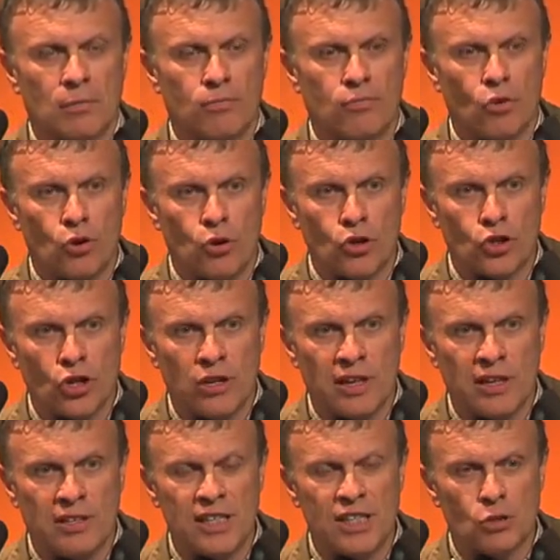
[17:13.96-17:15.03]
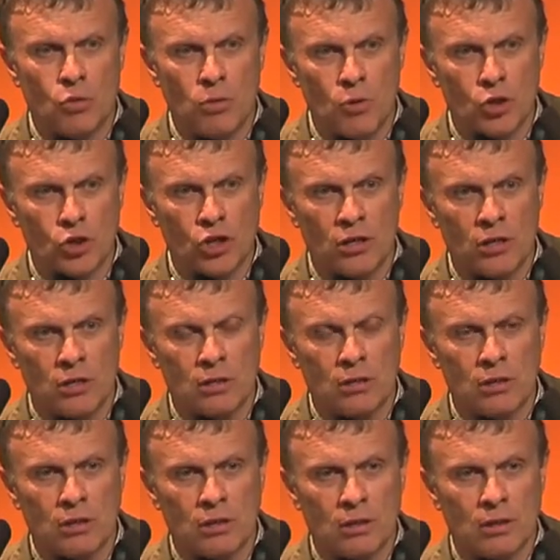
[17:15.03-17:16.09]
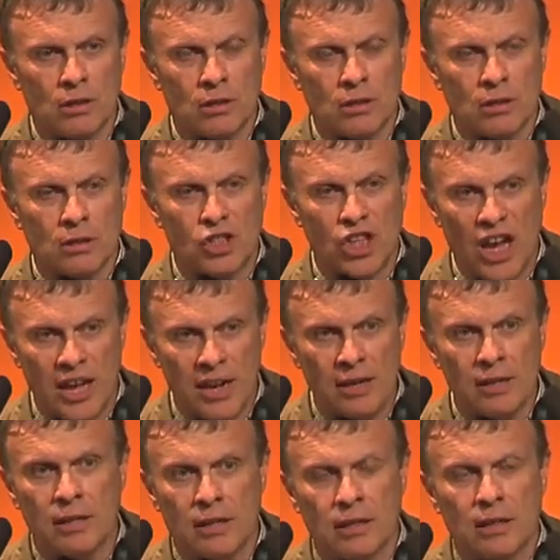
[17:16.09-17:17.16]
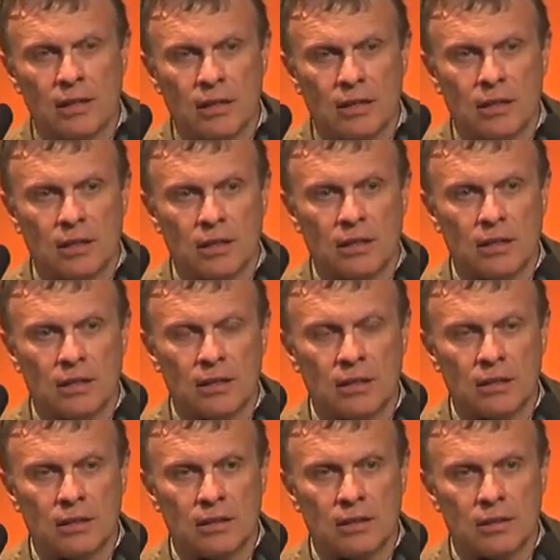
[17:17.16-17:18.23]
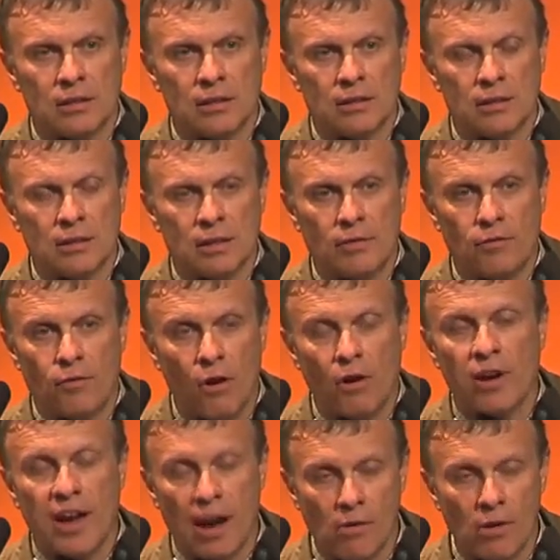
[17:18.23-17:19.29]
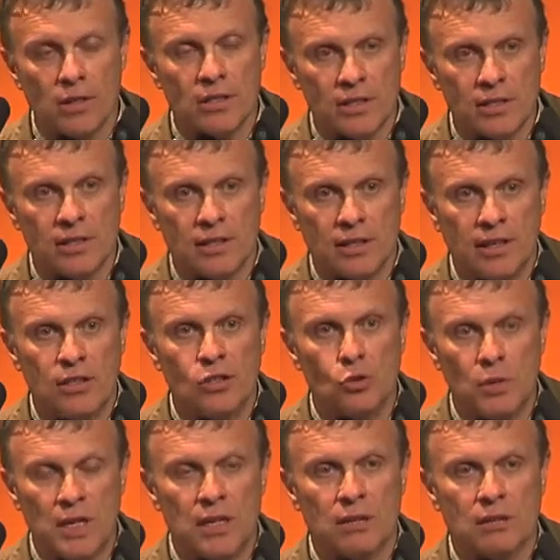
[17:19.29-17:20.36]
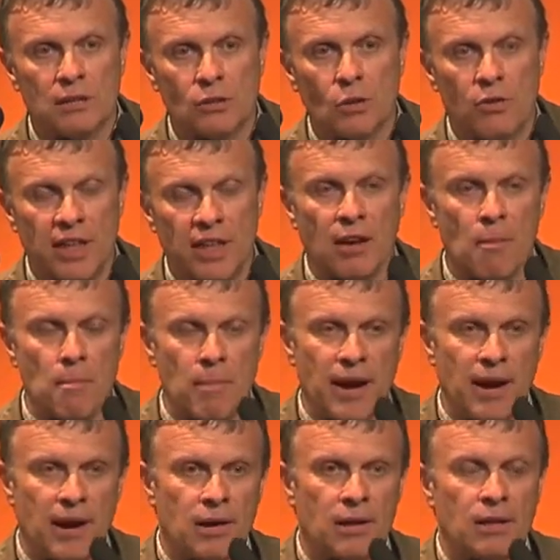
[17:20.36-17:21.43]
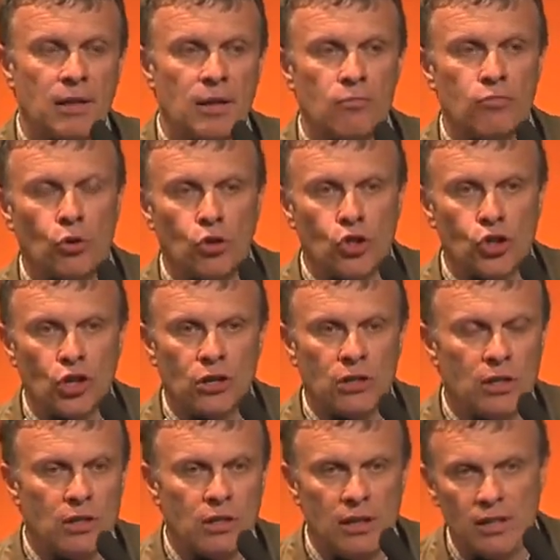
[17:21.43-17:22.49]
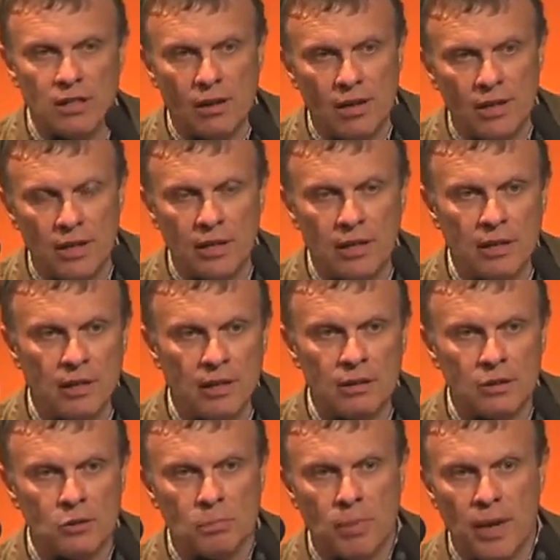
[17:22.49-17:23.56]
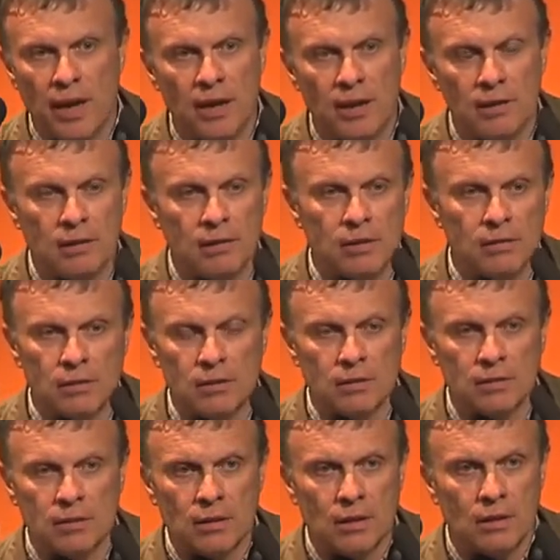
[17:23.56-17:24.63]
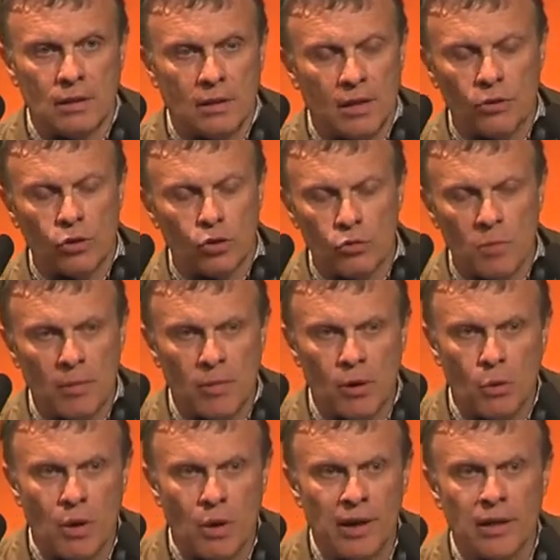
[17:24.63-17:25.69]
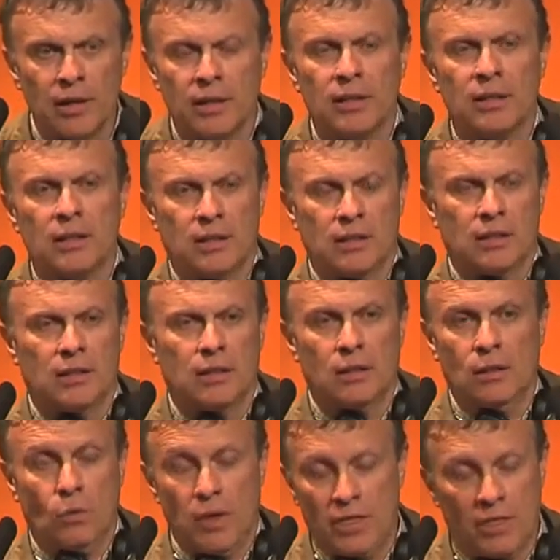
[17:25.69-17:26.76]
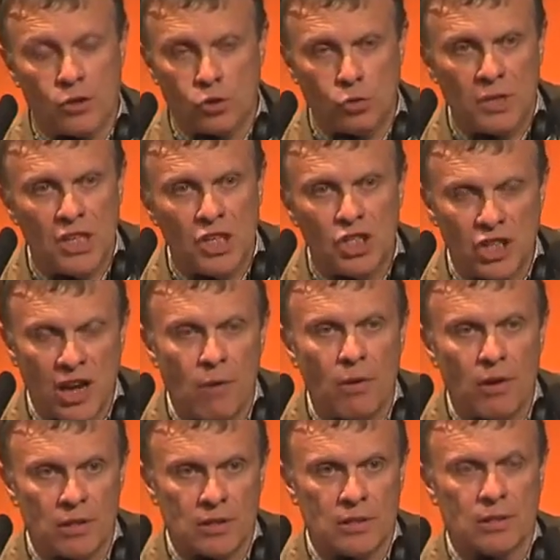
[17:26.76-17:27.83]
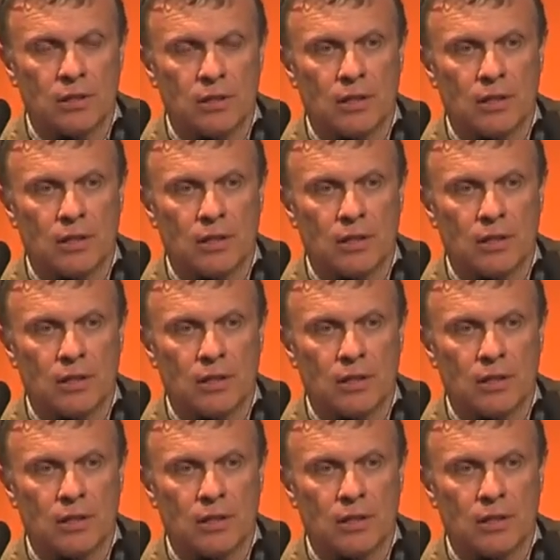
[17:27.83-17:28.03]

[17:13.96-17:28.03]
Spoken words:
production and distribution chain for carotte in Sweden. So they compare production in Italy, in Spain, in I don't remember where, with Swedish carotte,